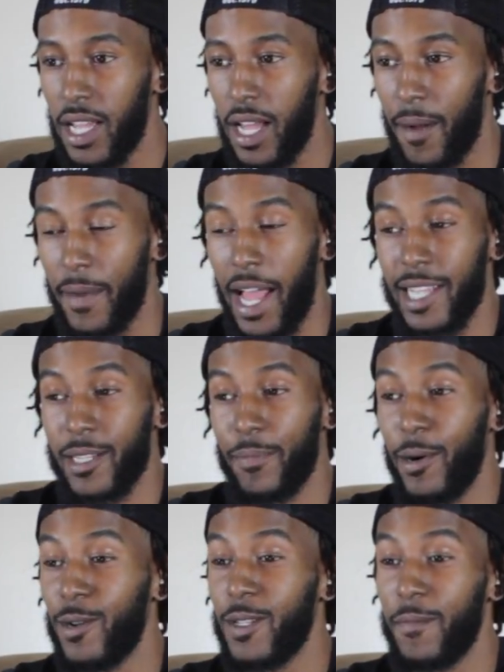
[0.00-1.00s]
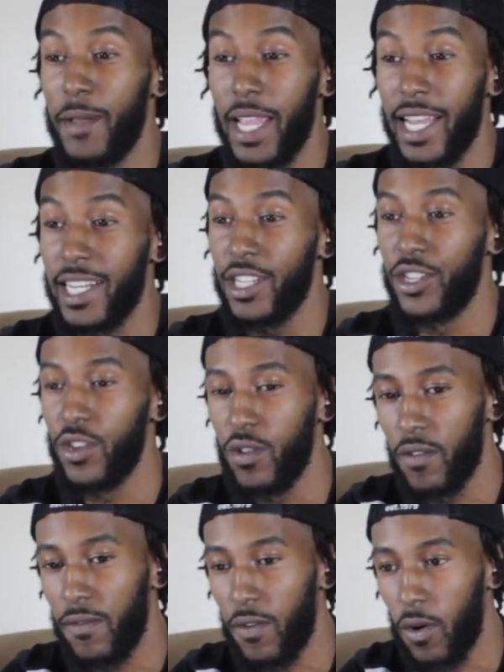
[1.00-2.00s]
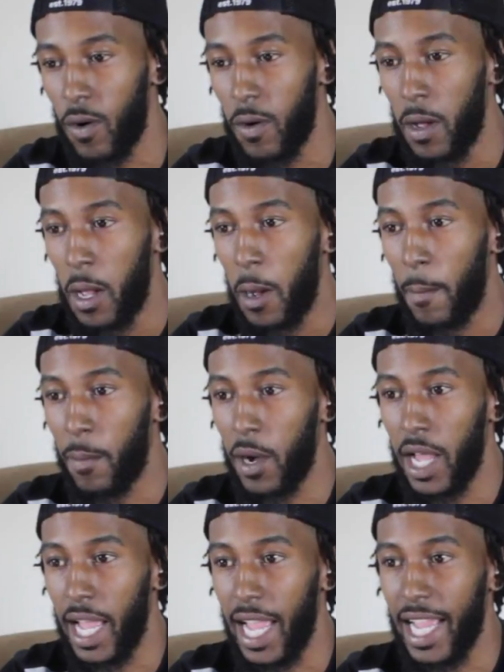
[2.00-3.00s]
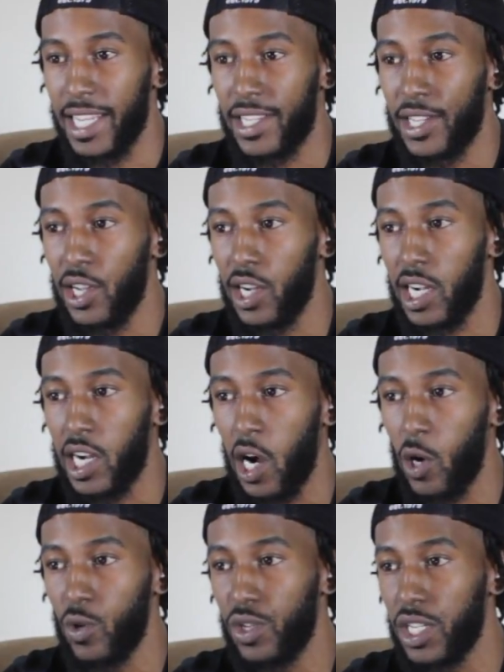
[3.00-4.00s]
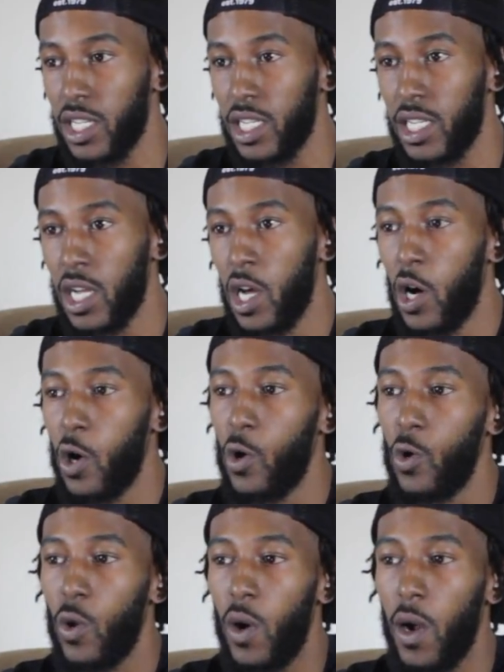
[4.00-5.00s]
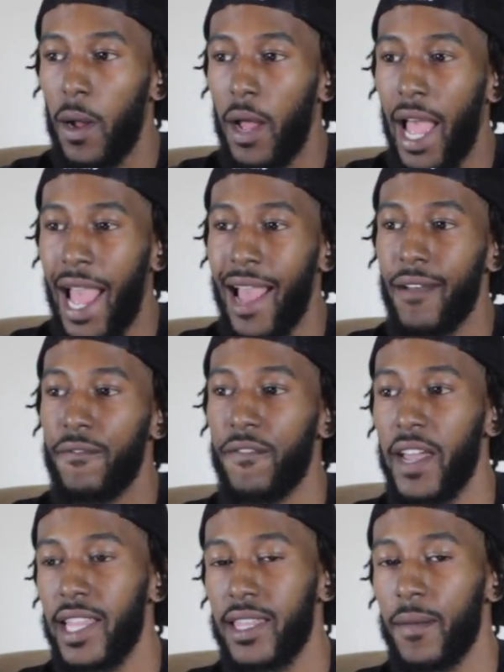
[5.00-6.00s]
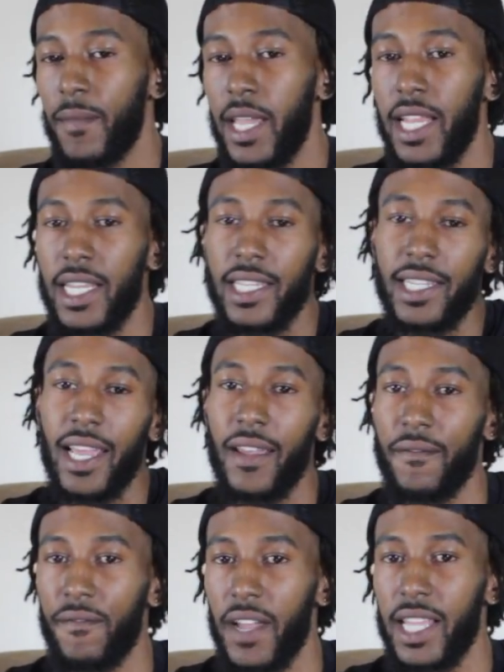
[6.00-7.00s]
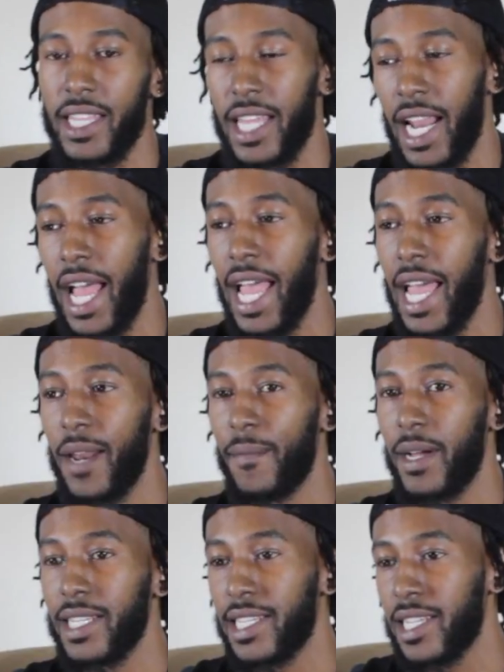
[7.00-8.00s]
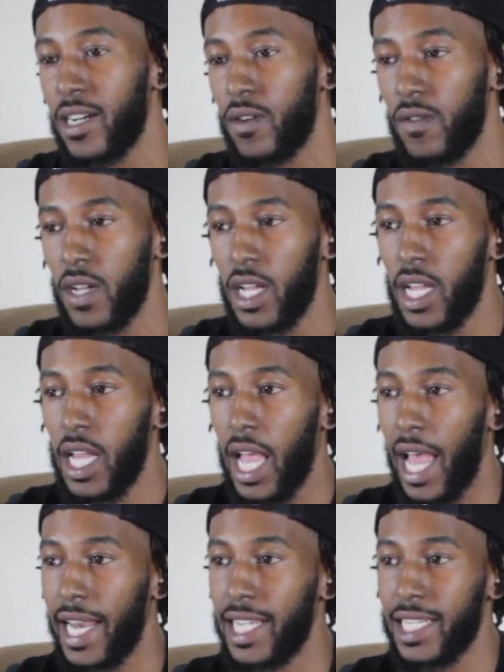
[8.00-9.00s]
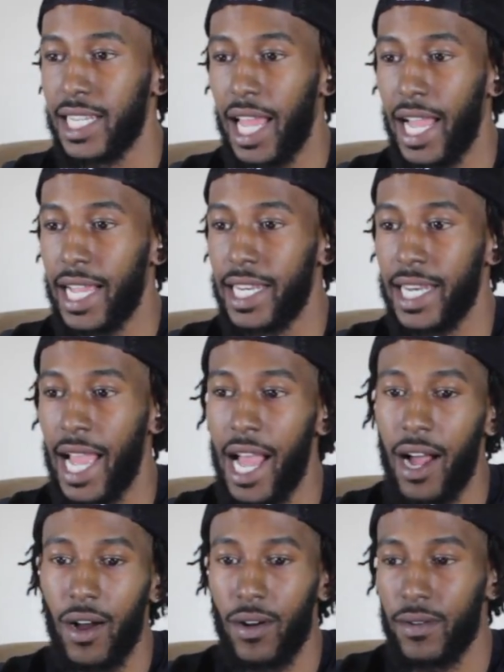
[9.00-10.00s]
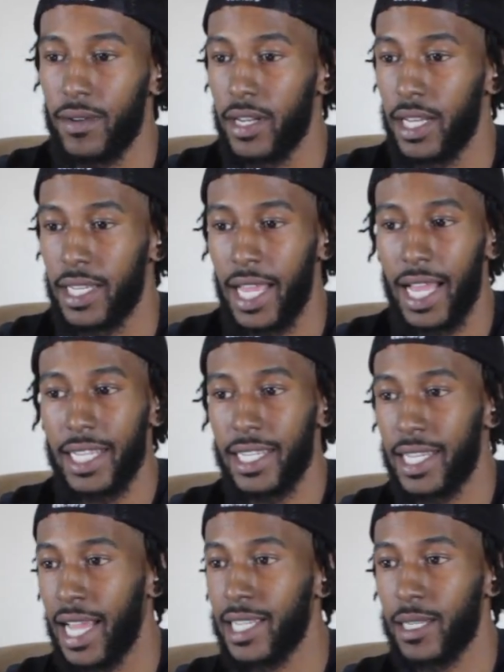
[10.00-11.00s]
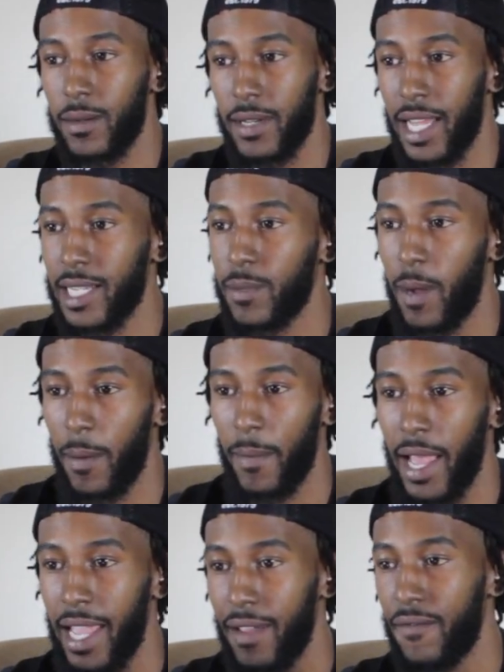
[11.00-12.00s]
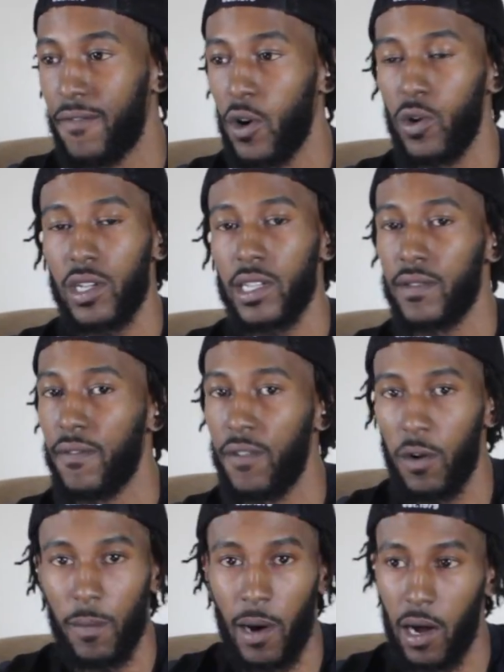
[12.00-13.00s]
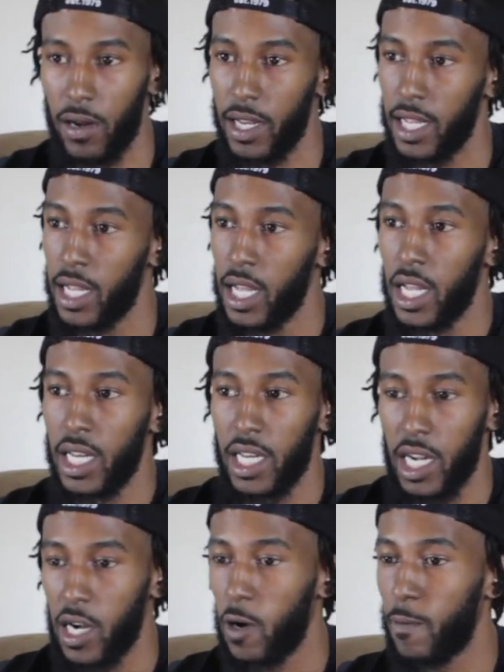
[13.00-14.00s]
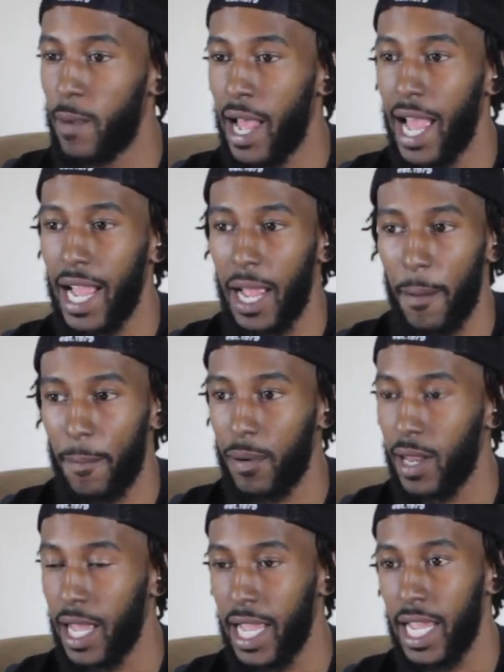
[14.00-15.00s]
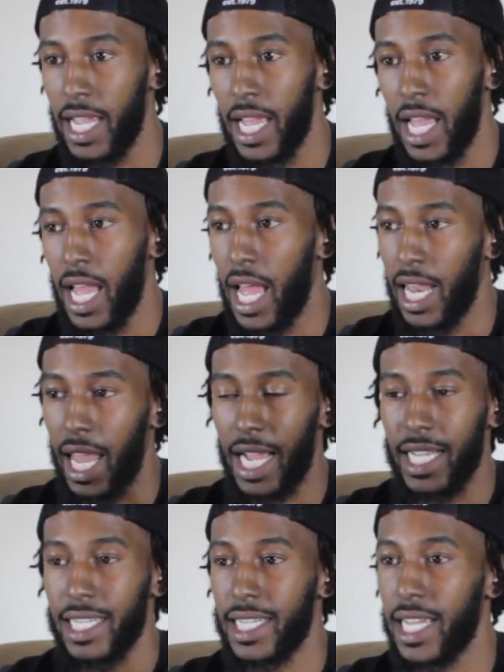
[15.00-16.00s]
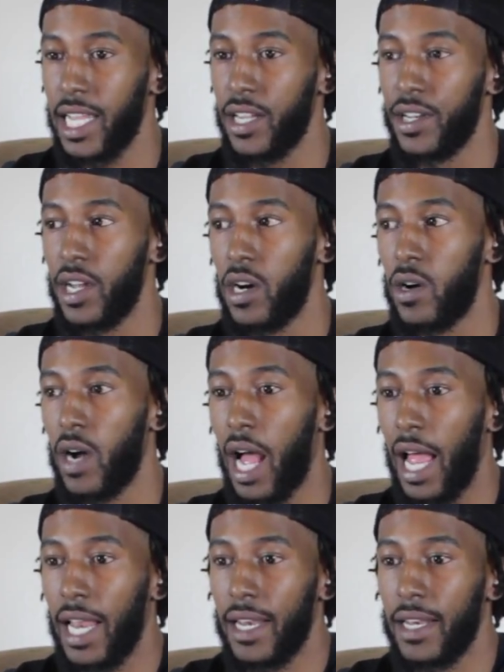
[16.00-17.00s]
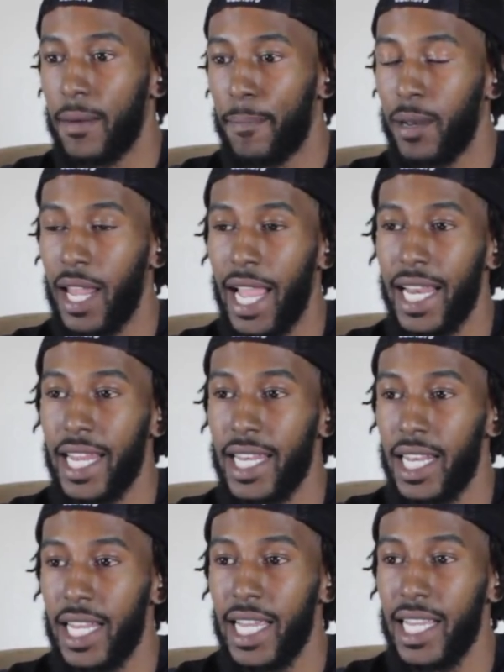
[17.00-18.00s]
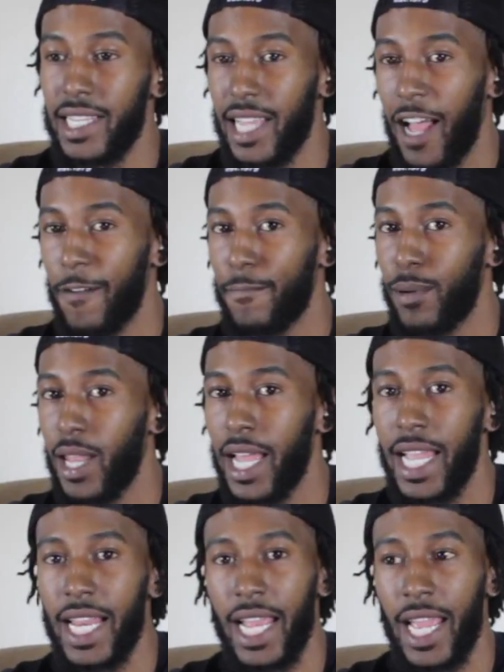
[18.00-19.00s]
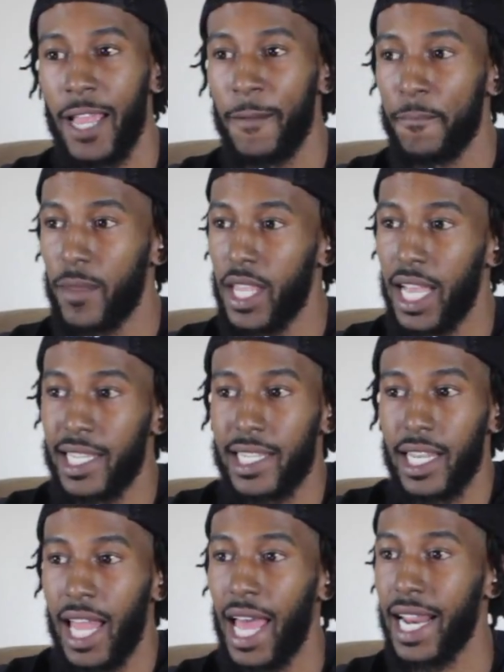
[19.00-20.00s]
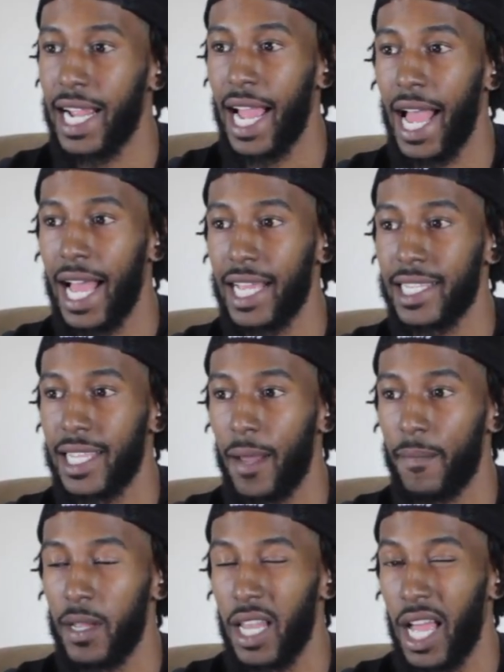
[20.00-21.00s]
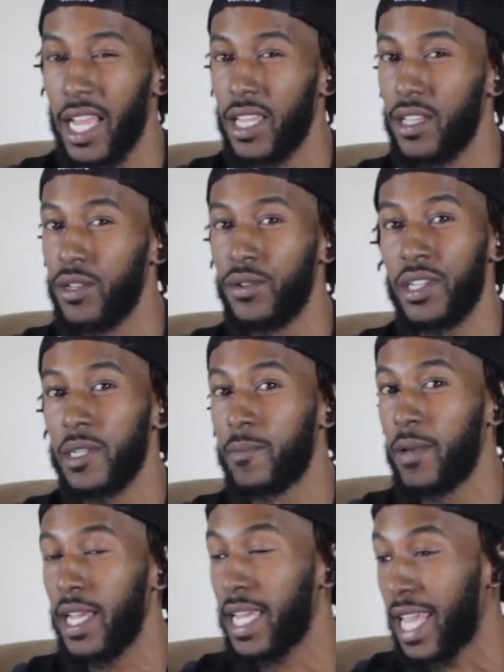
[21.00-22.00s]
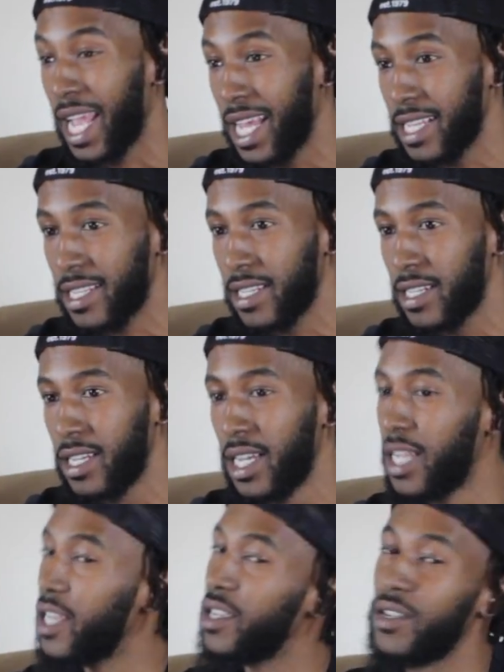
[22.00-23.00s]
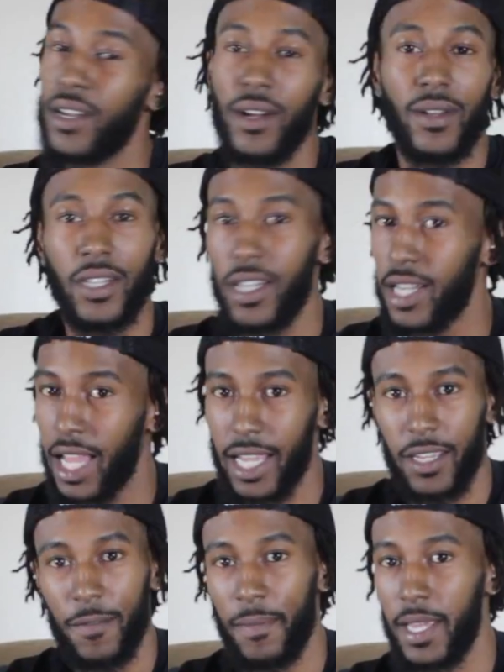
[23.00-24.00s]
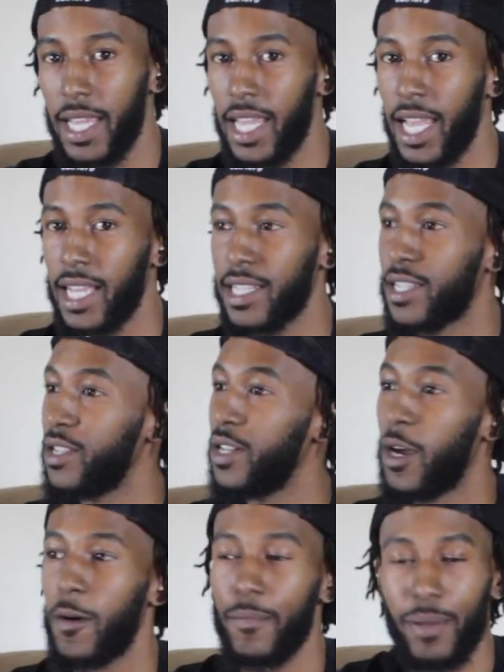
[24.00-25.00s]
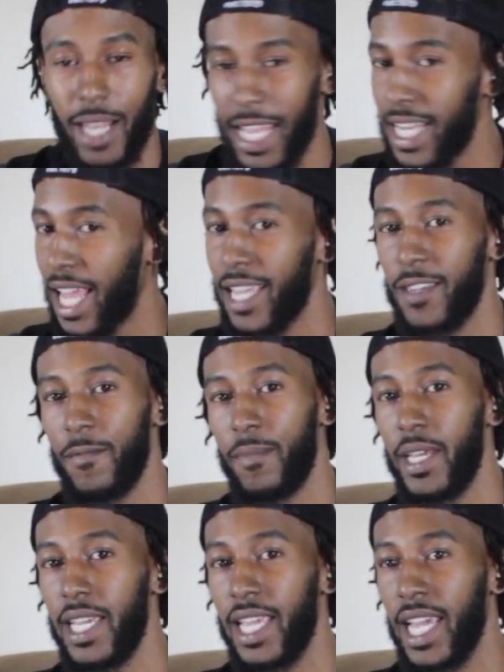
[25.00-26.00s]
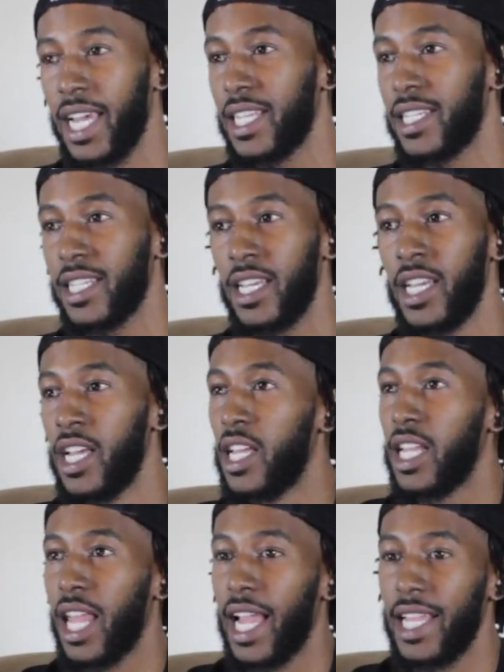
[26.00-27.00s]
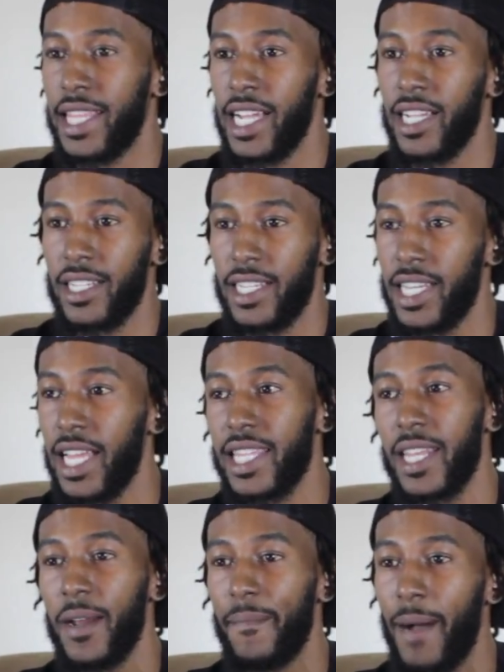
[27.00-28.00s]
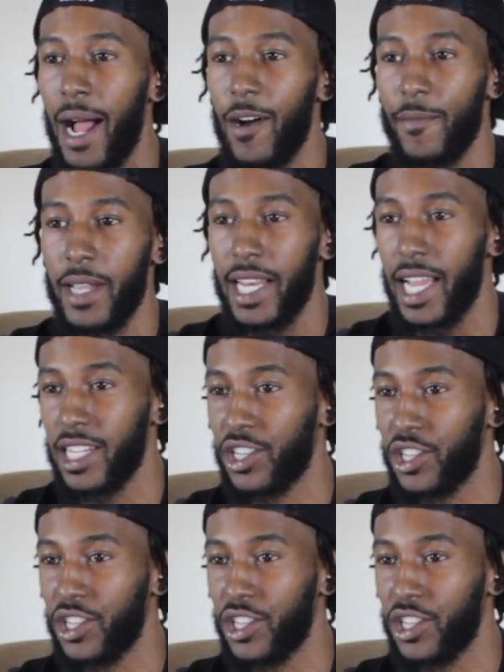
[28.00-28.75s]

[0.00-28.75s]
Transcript: I'm not supposed to be in this uniform. But it took coaches who had faith in me, the same faith that I had in myself. And it's like, now that's my main focus, football, to go back and play. And like I said, you know, playing in the leagues I've played in, it's a lot of guys that be like, you just beat cancer. You don't look like you beat cancer. You don't play like you beat cancer. Like, there's nothing about me that